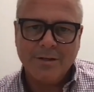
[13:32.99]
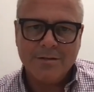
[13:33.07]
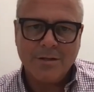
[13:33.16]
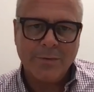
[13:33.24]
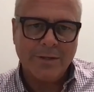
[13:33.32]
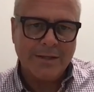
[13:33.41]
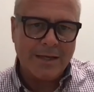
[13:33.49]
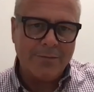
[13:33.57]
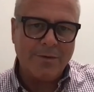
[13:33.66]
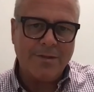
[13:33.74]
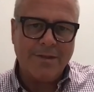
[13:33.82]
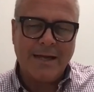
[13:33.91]
And so we
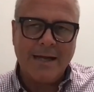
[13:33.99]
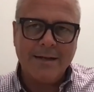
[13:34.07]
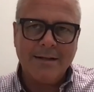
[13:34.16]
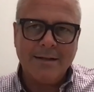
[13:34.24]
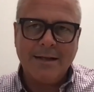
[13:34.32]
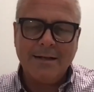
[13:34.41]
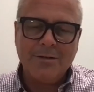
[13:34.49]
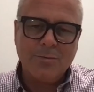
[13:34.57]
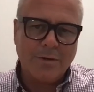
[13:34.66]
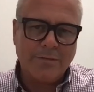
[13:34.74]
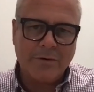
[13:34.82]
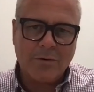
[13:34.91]
led with that. And that is
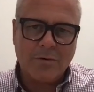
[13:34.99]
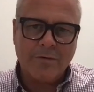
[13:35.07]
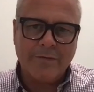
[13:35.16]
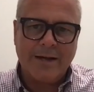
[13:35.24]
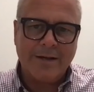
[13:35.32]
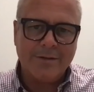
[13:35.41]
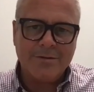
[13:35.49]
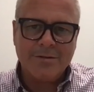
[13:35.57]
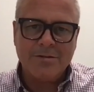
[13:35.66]
one of our core values.